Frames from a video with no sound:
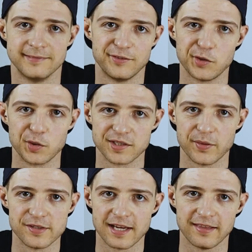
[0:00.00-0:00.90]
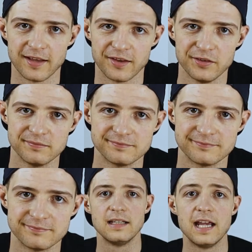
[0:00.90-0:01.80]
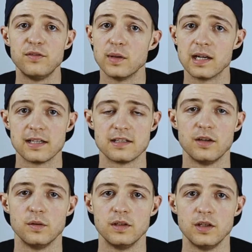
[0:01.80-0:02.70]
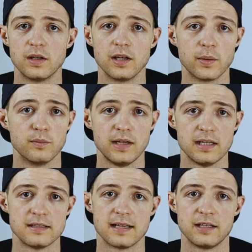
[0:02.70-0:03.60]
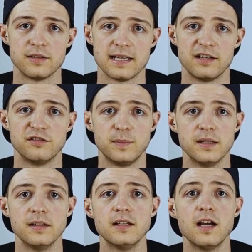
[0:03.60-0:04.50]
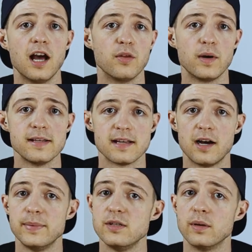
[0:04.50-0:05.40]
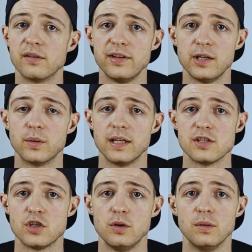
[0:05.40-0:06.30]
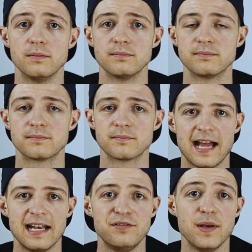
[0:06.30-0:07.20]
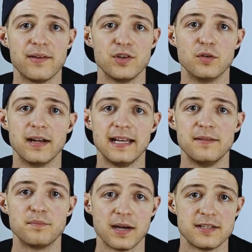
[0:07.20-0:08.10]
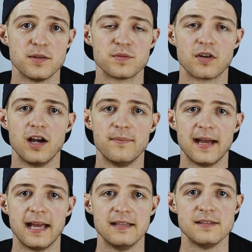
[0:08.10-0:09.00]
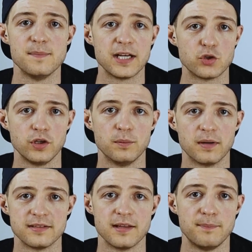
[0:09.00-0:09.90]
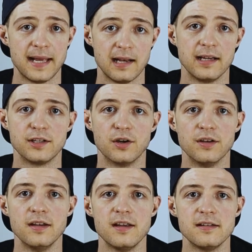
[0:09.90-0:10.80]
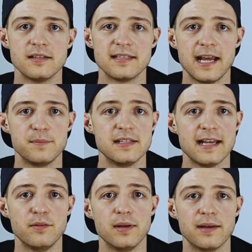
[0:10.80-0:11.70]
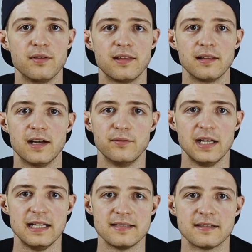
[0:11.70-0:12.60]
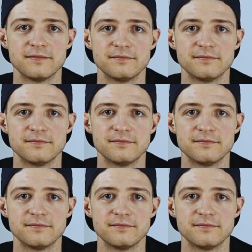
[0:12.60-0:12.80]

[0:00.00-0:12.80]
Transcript: Of course, I would say that though. If you'd like to, you can go and read into that yourself, but otherwise I'll be doing a video on it soon. And if you haven't already, press subscribe and make sure you press the bell icon to stay up to date with everything that I release.